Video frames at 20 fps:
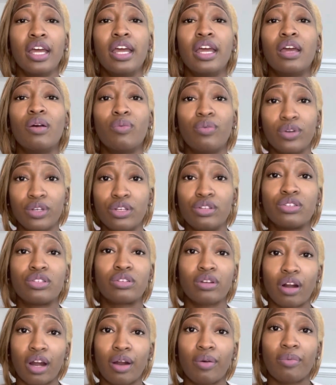when you
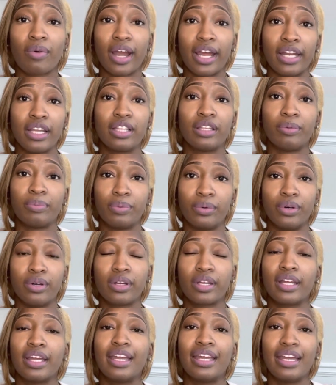start writing the book
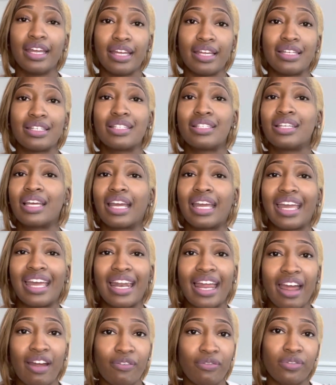is to get
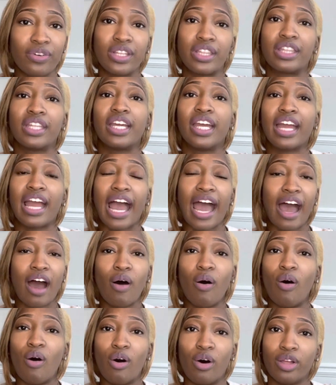everything
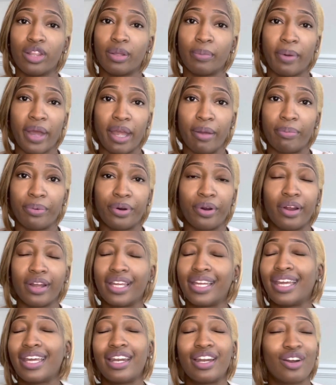out on the paper.
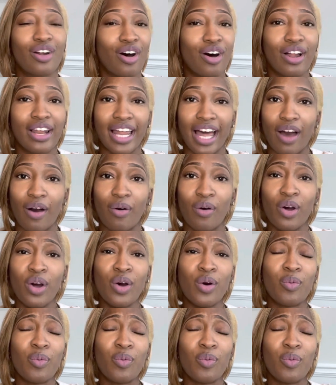Get it all out.